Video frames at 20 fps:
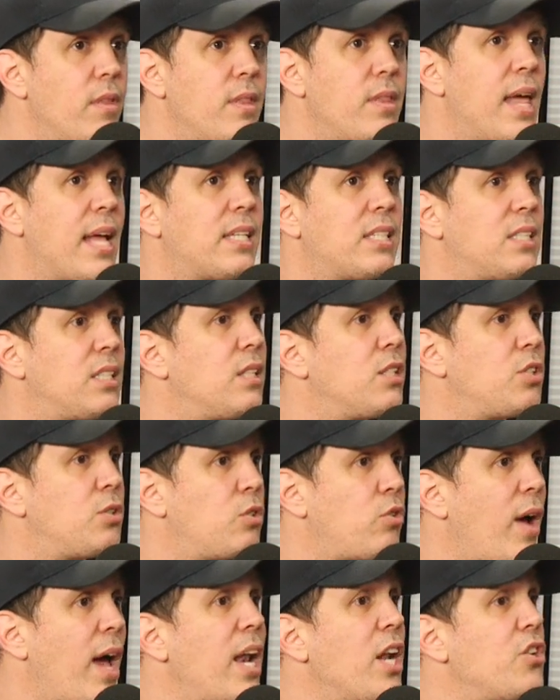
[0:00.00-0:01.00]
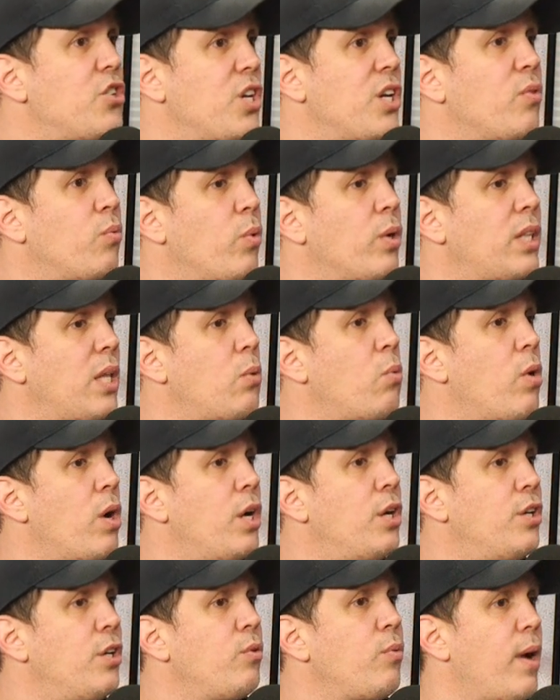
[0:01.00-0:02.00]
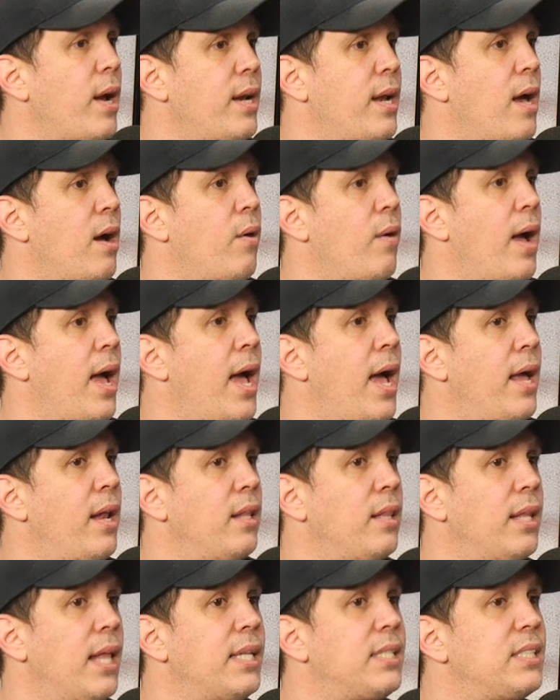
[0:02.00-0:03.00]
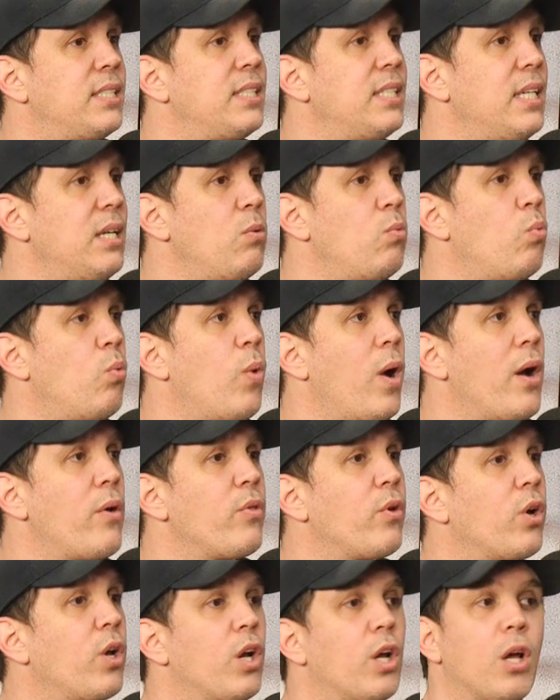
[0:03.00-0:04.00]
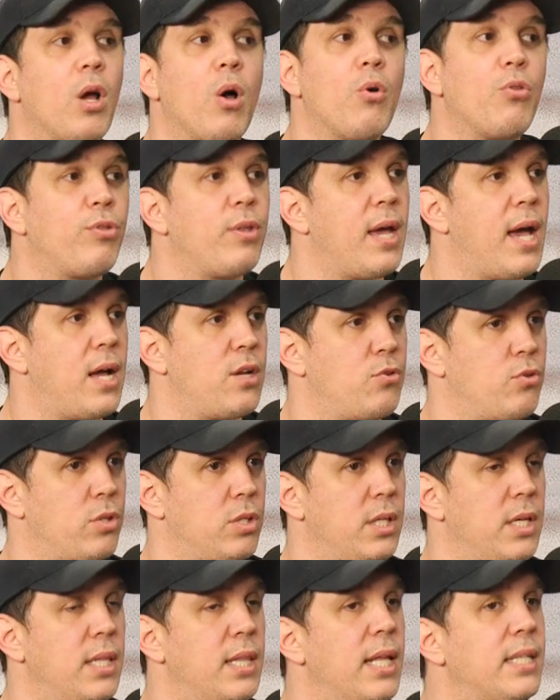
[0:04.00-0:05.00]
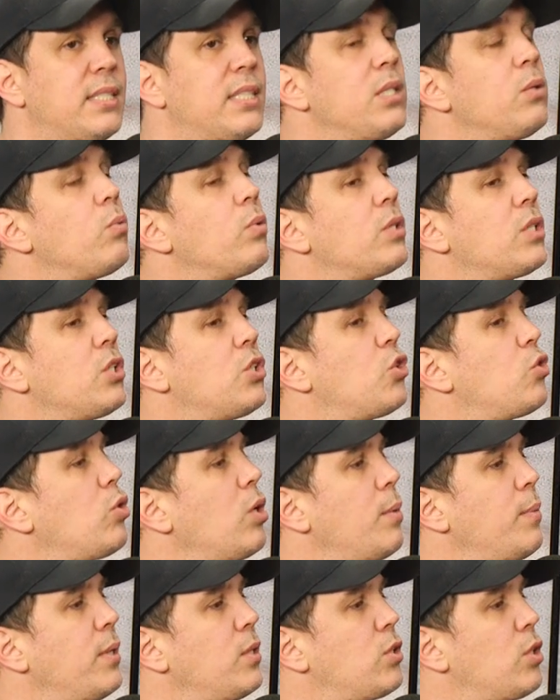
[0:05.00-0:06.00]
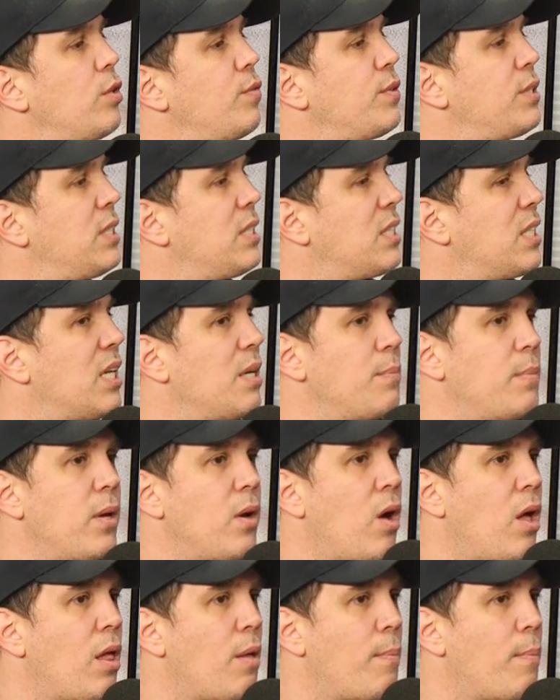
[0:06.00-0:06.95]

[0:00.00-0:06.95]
that's the strategy of what they want to do right now. And let's see where they're going to go theatrically. Let's see what the streaming service is going to be all